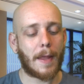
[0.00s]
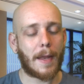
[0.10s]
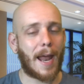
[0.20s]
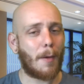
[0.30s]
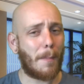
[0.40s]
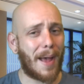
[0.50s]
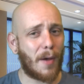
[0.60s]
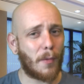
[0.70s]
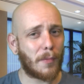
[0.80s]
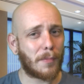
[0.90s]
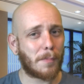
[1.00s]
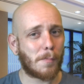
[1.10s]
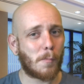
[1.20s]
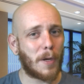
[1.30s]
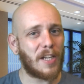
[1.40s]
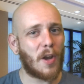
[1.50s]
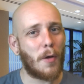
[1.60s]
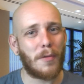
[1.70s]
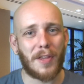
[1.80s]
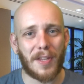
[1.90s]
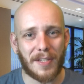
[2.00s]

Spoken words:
And how about, we know that